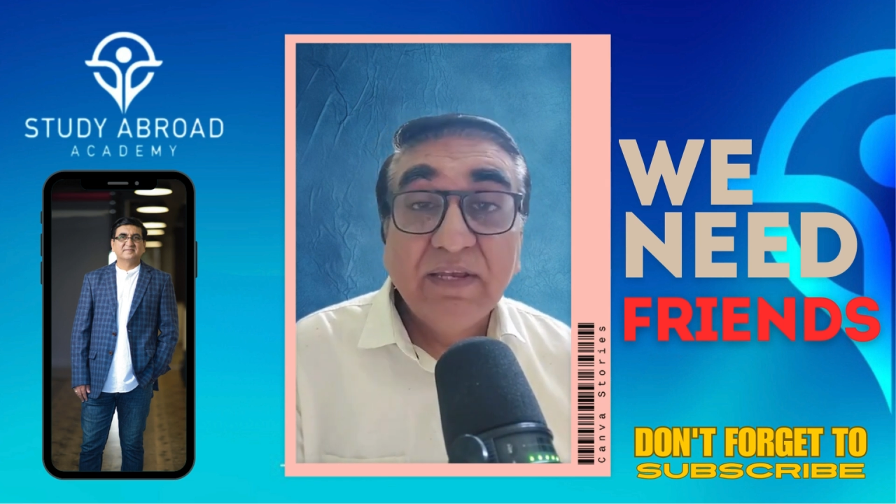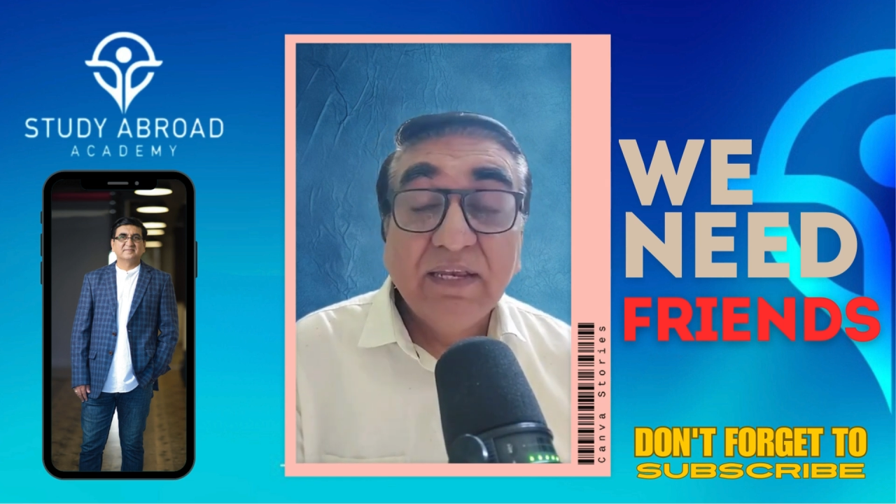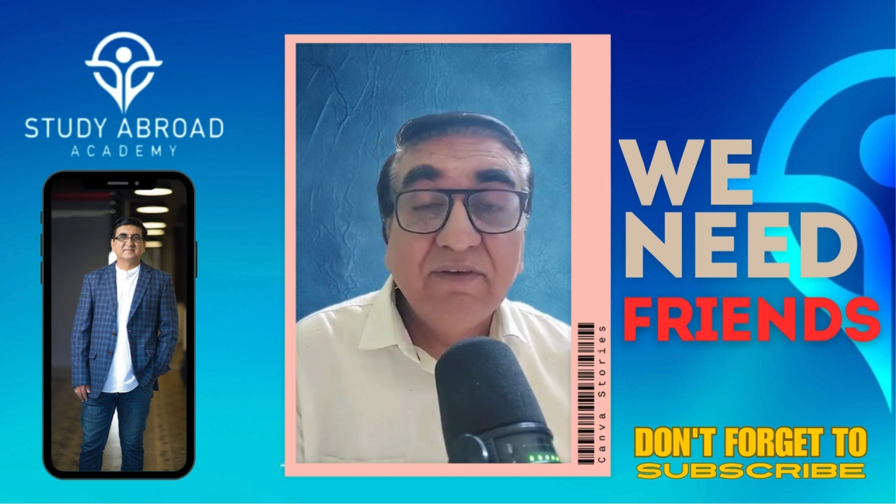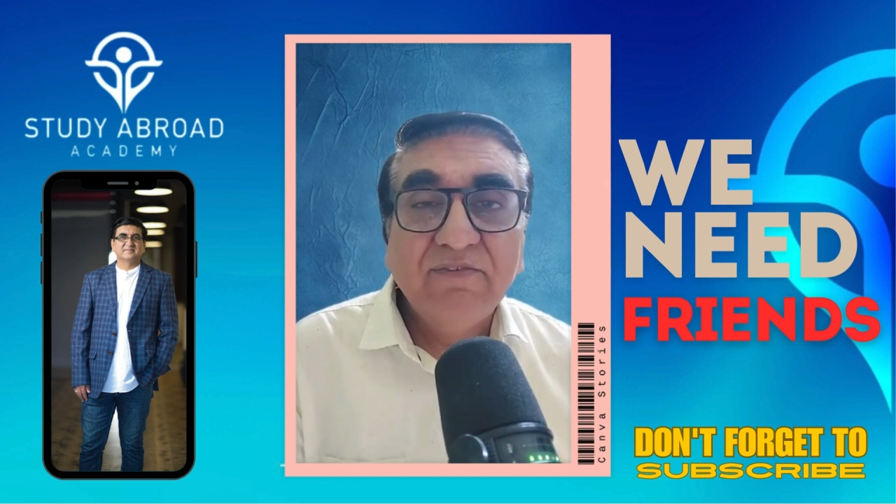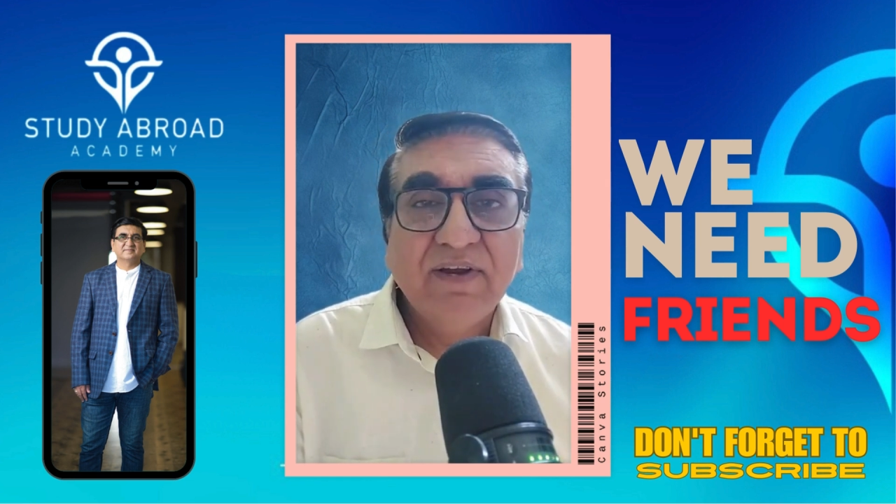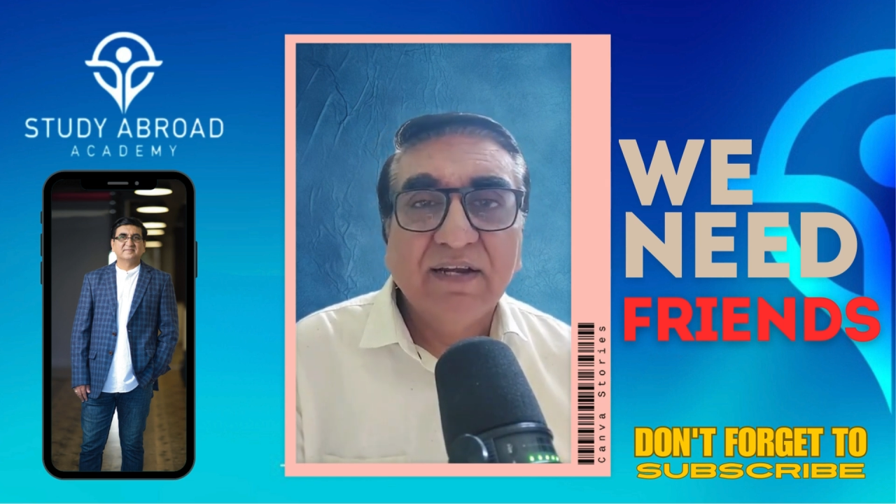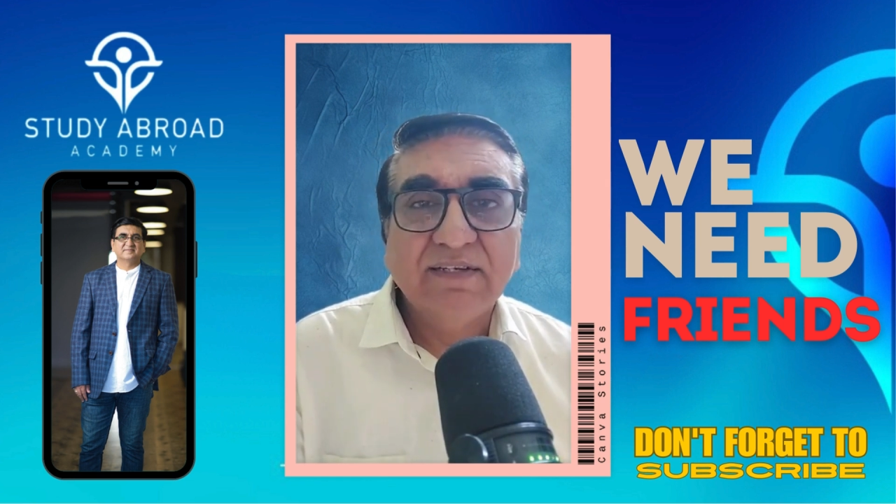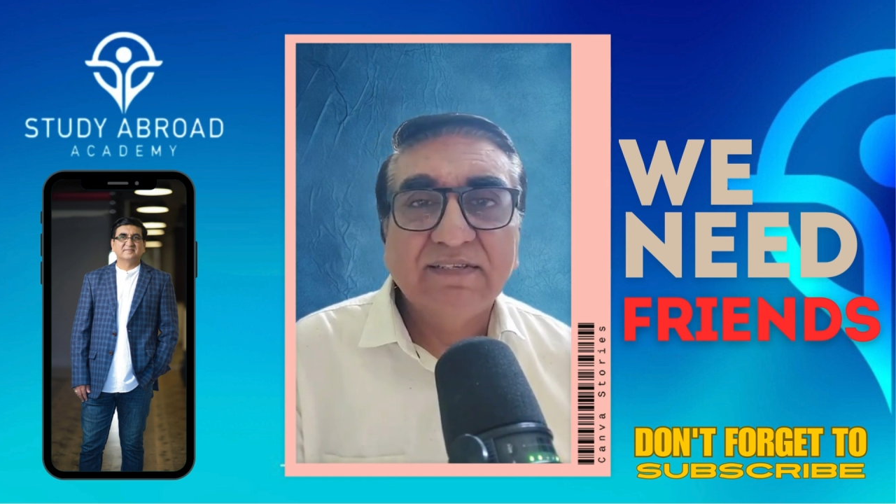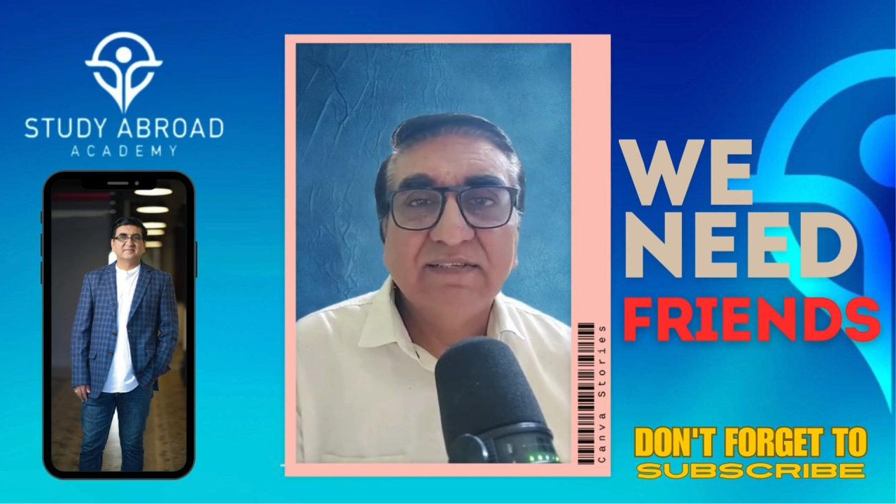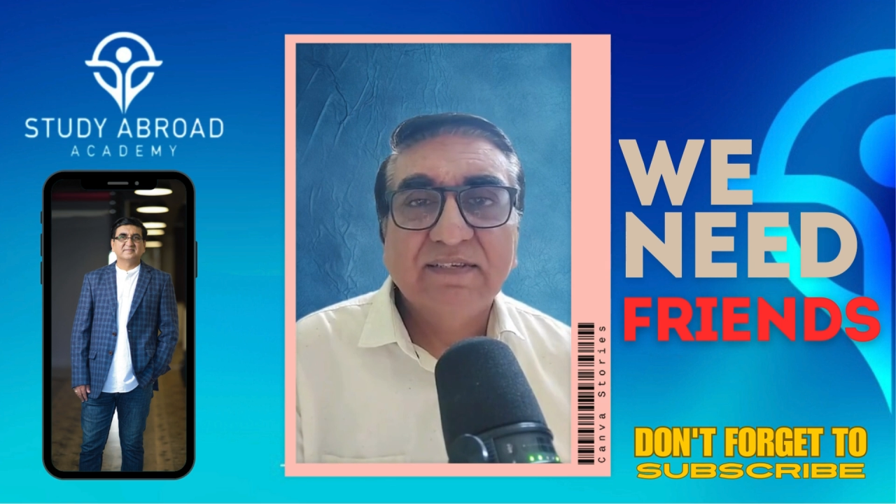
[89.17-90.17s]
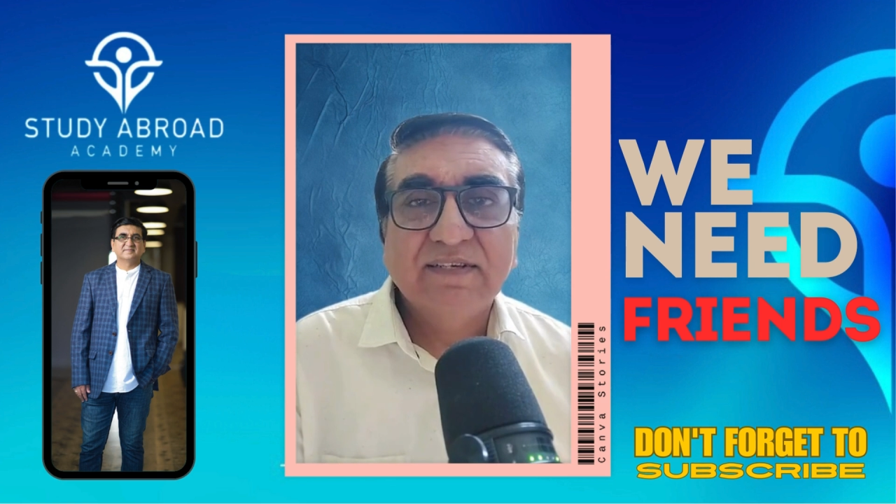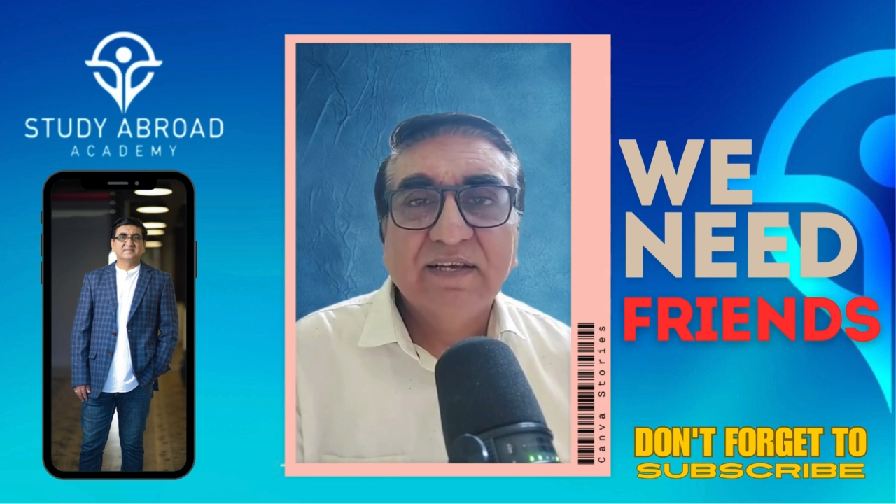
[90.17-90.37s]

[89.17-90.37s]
need friends.